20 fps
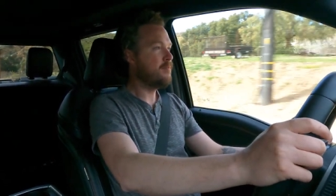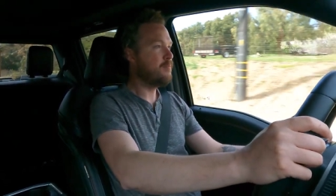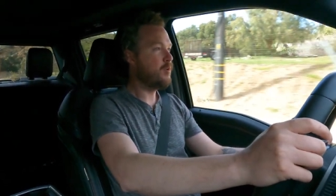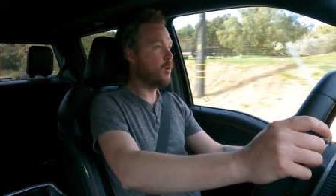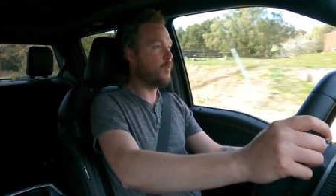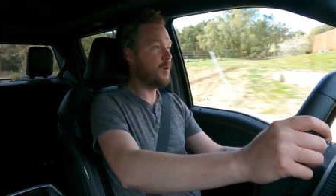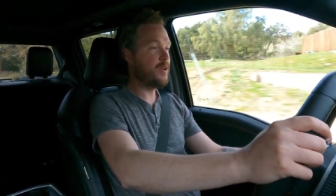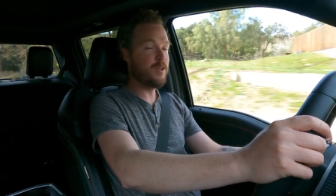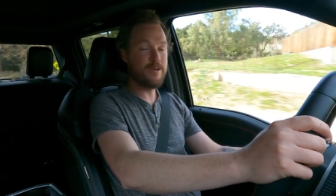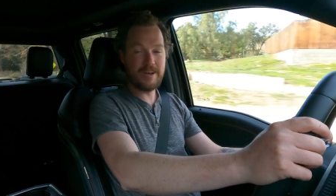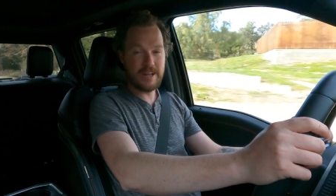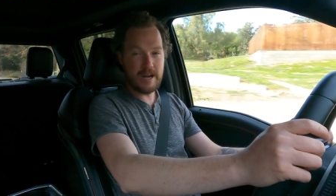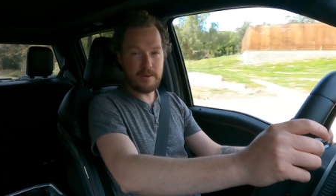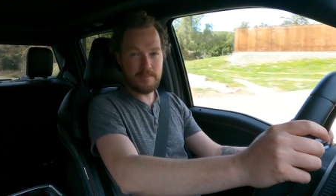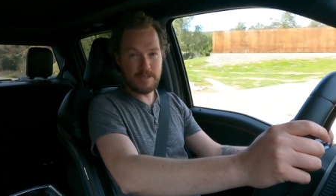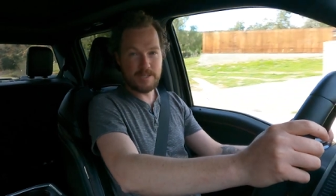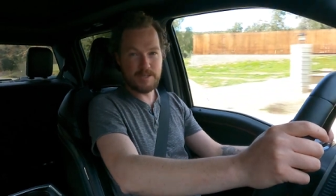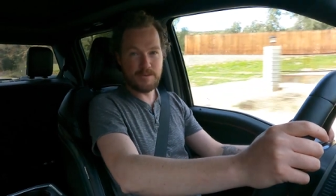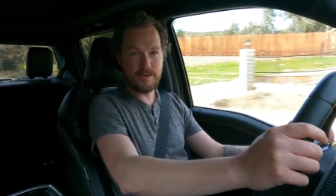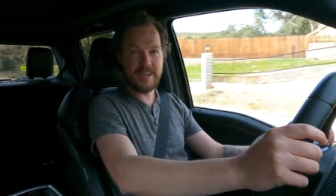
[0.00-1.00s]
But when you get
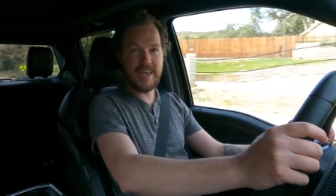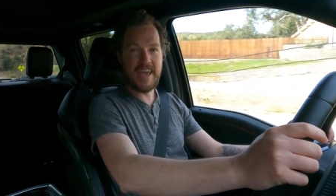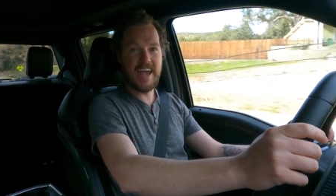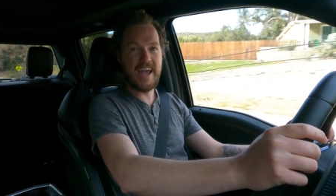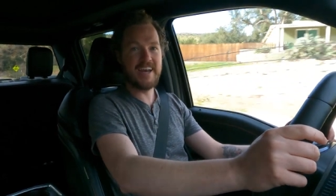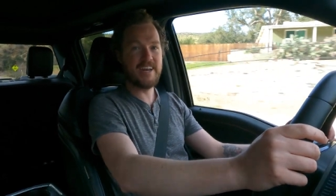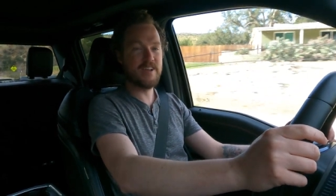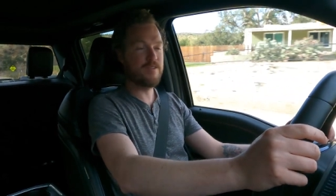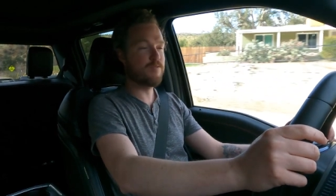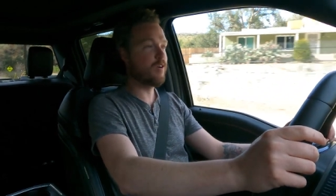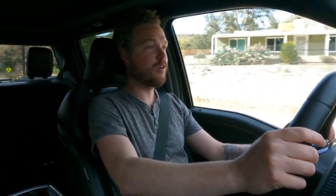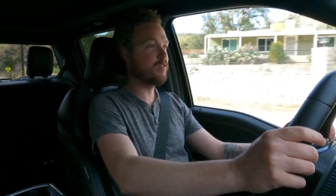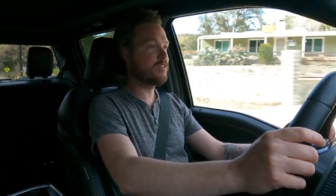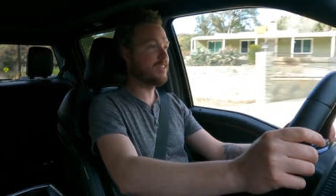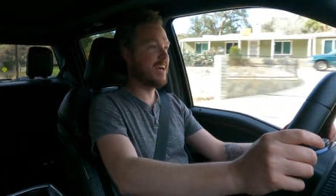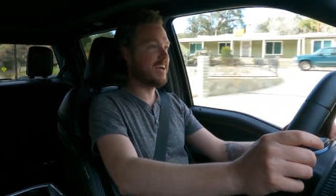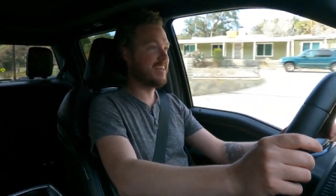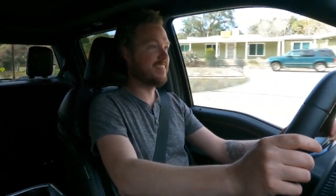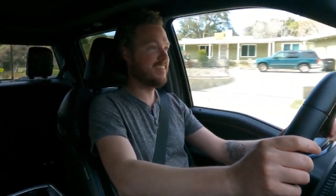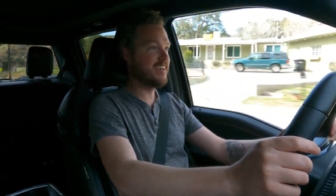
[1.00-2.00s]
up into a canyon
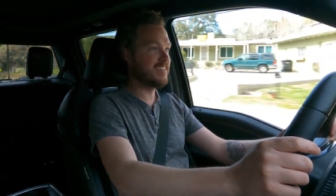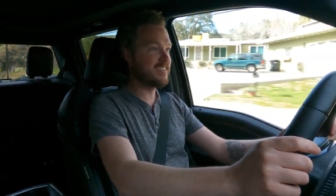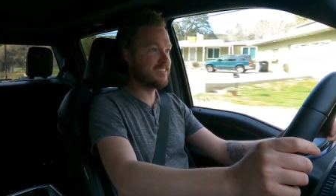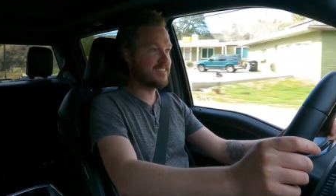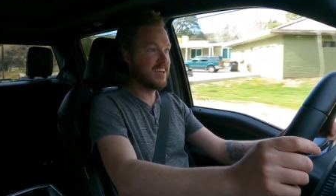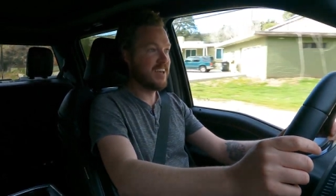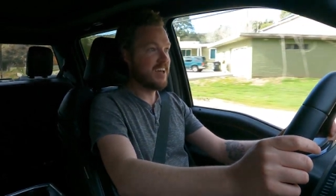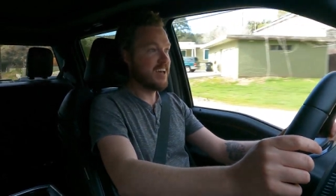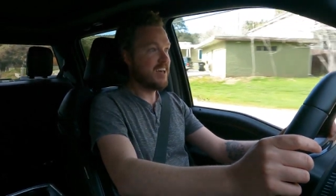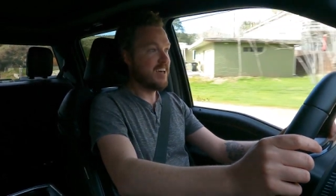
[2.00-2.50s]
road like this,